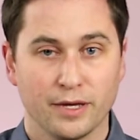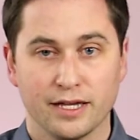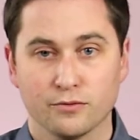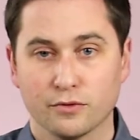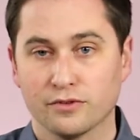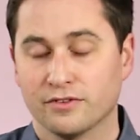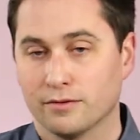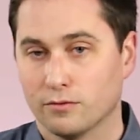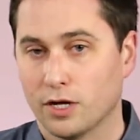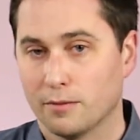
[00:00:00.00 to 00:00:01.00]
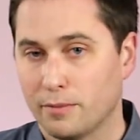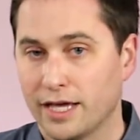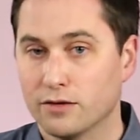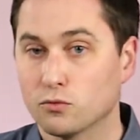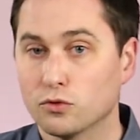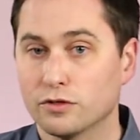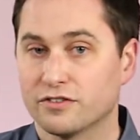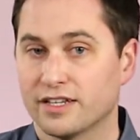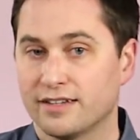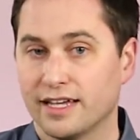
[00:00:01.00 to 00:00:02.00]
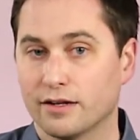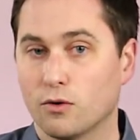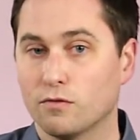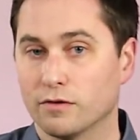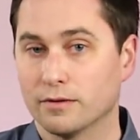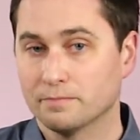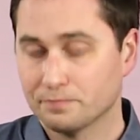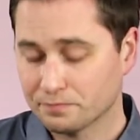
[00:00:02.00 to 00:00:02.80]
Pagan rulers had taken over.